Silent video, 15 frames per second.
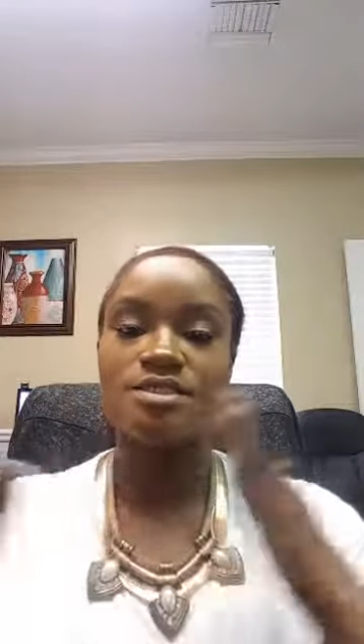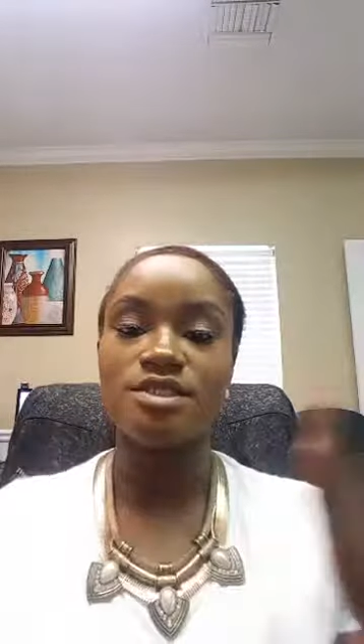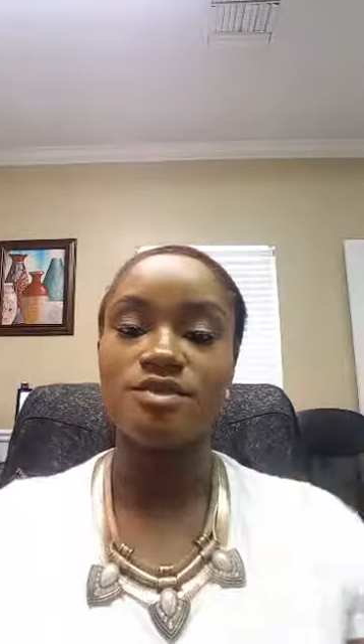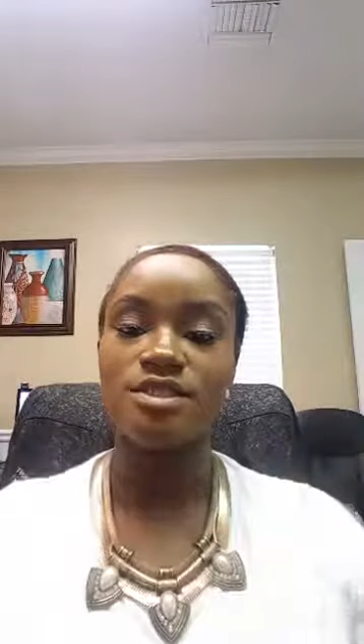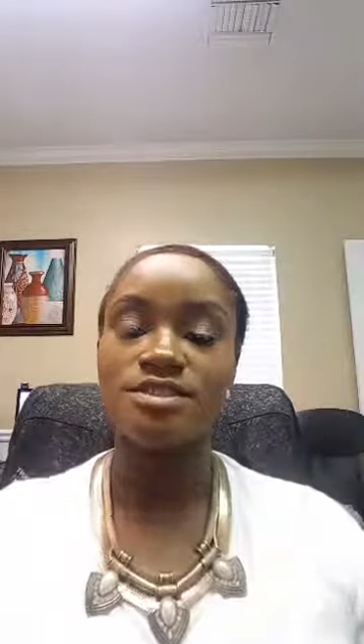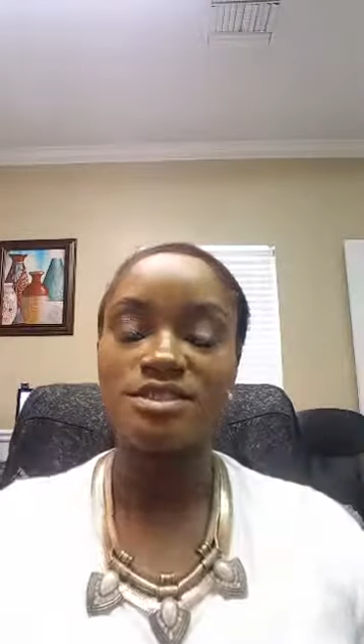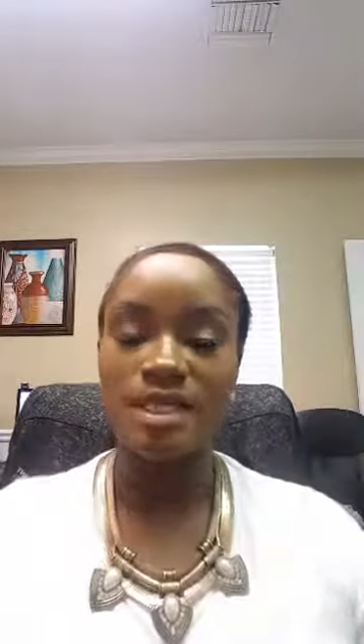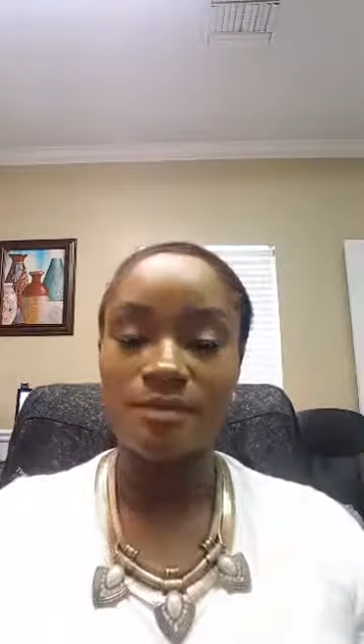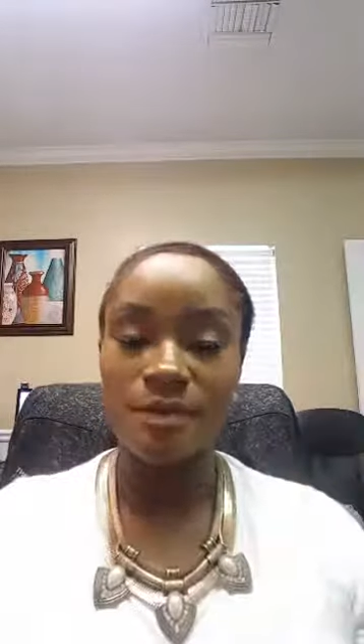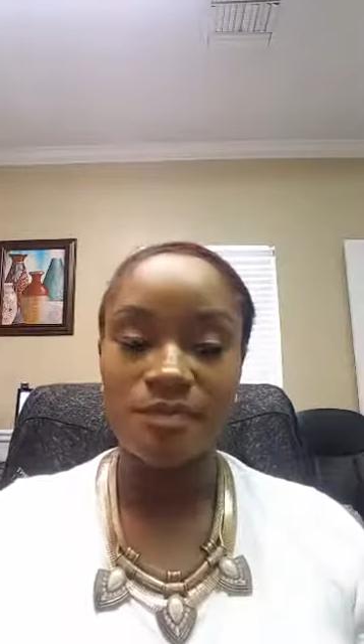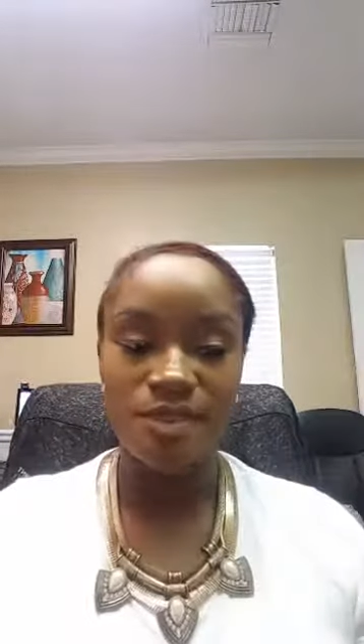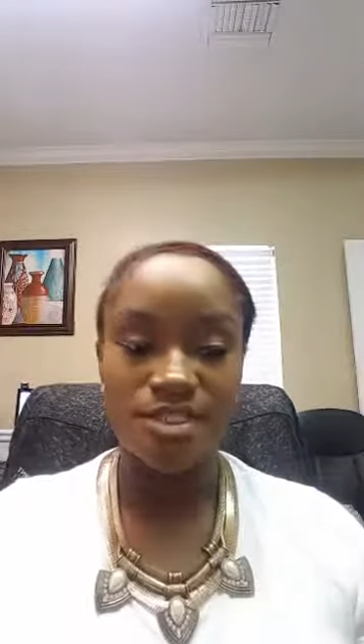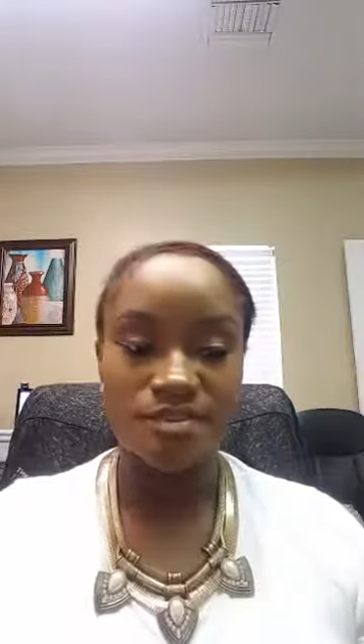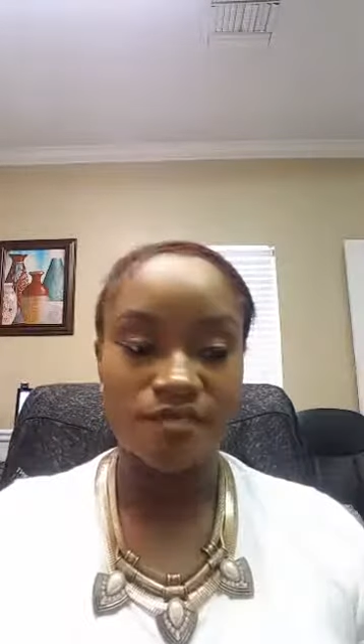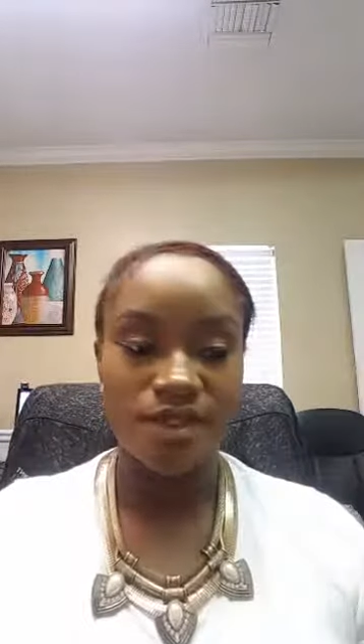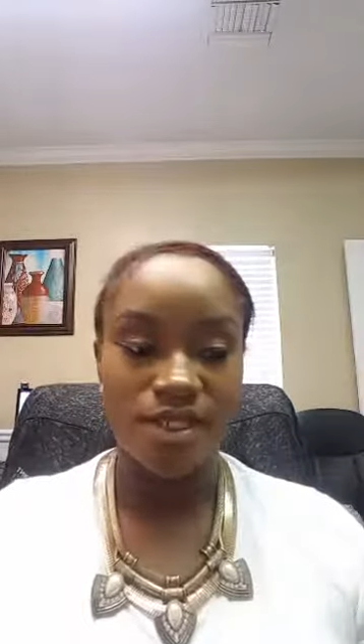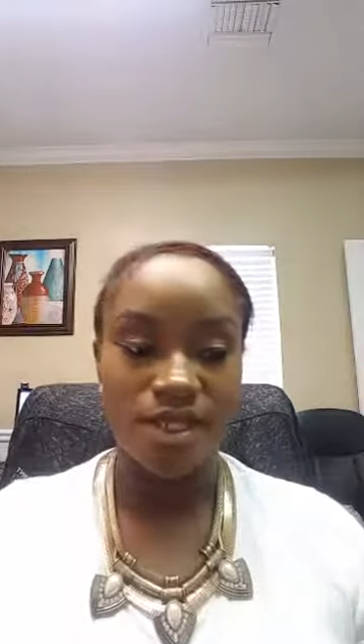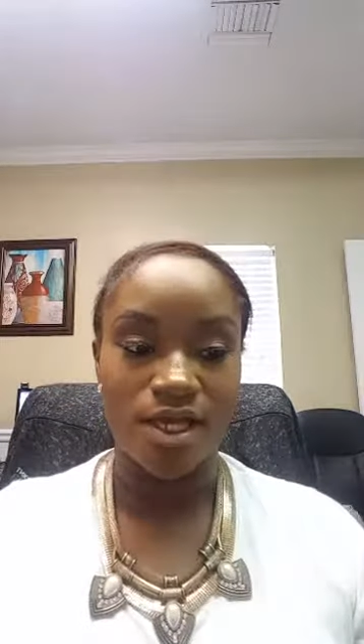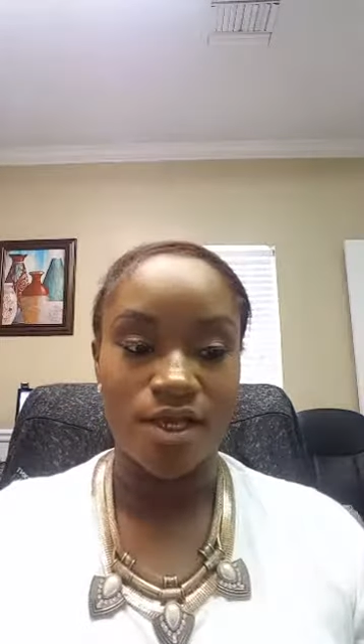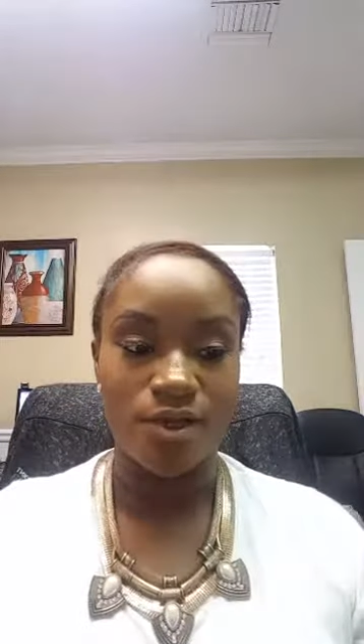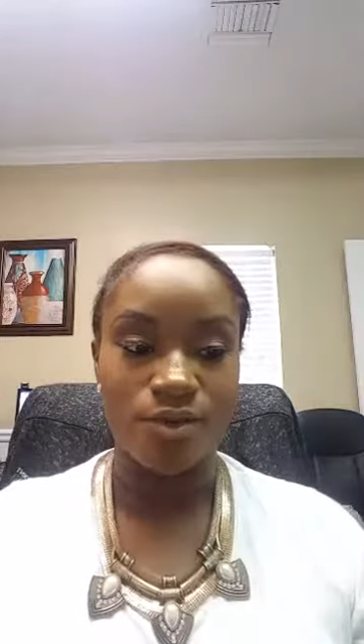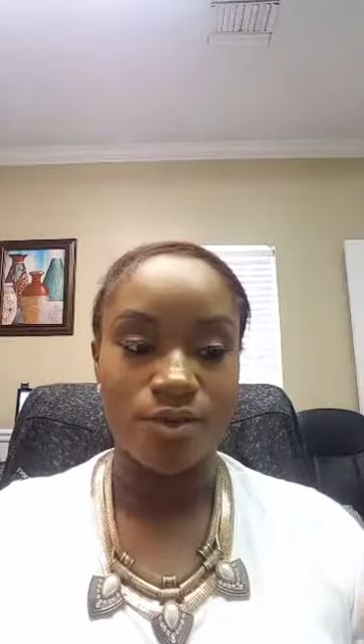So to sum up this
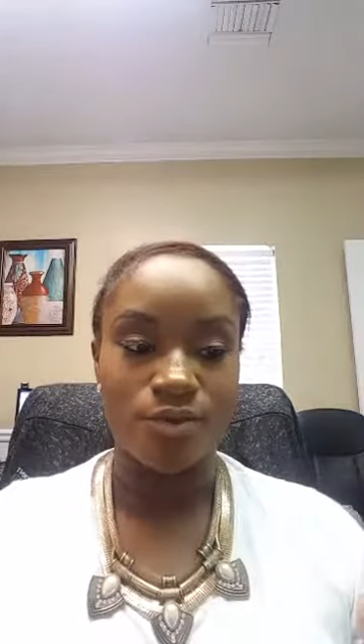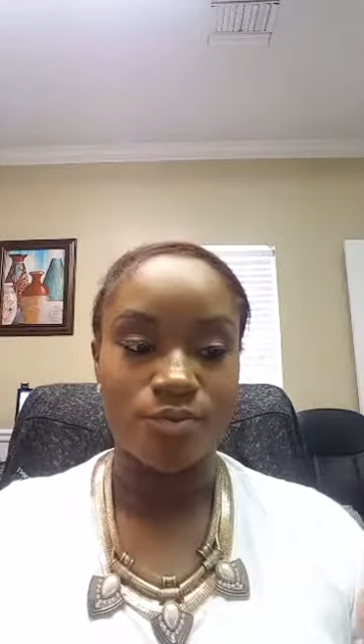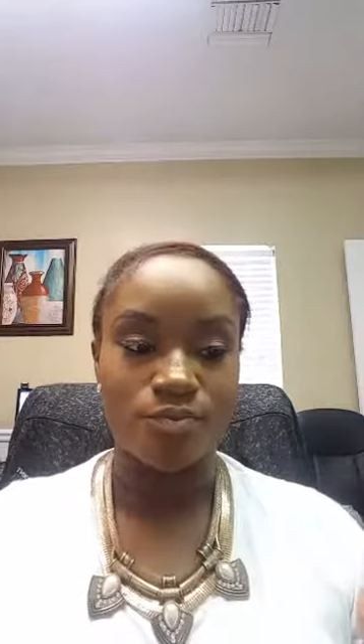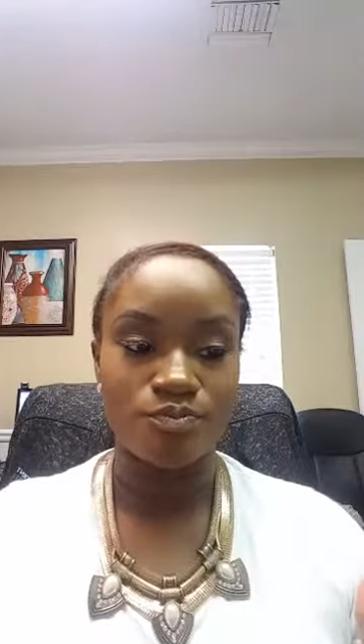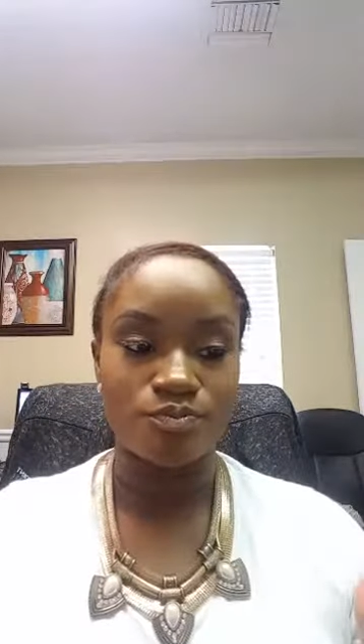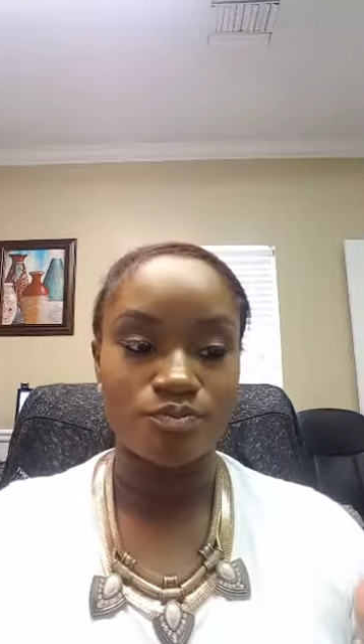video,